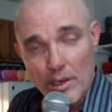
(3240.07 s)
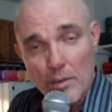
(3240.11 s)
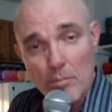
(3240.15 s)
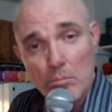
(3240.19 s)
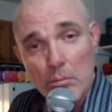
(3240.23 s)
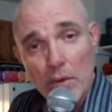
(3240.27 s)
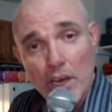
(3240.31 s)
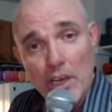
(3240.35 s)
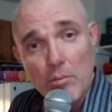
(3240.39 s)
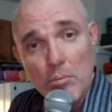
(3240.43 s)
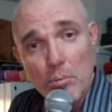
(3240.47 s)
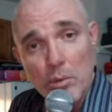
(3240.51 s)
it
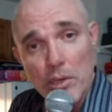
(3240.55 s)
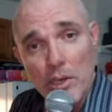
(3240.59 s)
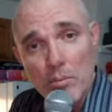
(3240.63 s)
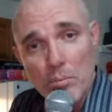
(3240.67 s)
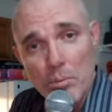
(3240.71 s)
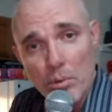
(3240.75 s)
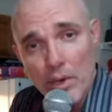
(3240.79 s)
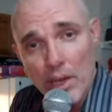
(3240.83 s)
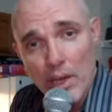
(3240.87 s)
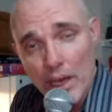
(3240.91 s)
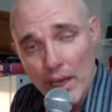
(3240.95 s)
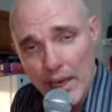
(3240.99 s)
made
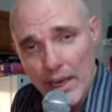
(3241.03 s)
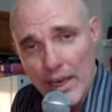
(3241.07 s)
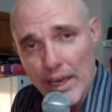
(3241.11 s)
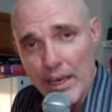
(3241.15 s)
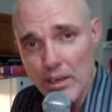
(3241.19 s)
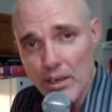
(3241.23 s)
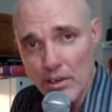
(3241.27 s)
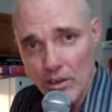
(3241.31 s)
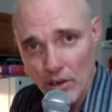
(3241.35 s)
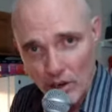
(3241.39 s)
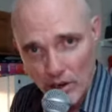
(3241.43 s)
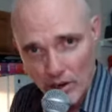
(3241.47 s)
people
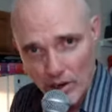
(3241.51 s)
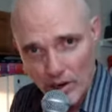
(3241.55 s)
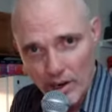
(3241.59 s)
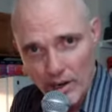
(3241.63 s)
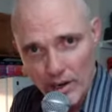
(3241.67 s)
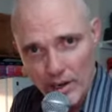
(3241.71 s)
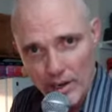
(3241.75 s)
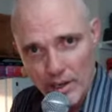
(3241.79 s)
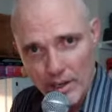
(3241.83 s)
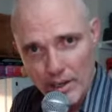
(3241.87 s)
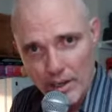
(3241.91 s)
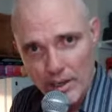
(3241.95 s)
hate her
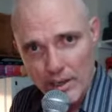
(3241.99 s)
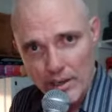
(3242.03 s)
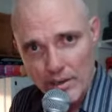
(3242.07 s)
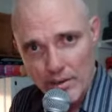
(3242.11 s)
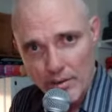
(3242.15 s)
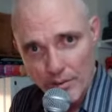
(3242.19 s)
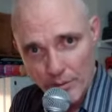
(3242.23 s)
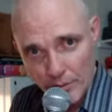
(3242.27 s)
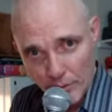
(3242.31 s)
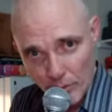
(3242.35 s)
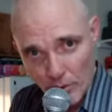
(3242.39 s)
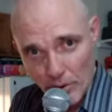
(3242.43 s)

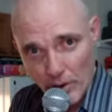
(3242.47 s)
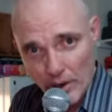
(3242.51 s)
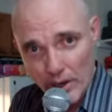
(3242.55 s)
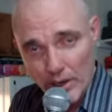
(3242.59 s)
for